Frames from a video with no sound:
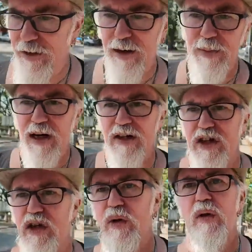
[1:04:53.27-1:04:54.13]
not
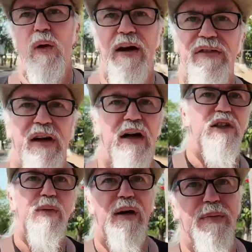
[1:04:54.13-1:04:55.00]
because it's doing the Wi-Fi
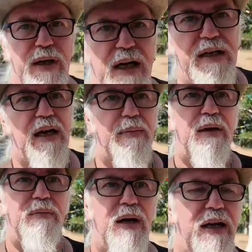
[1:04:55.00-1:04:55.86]
hotspot, but anytime
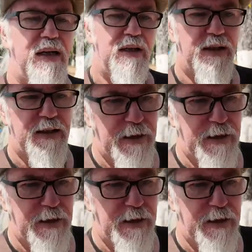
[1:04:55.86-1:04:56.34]
I'm running,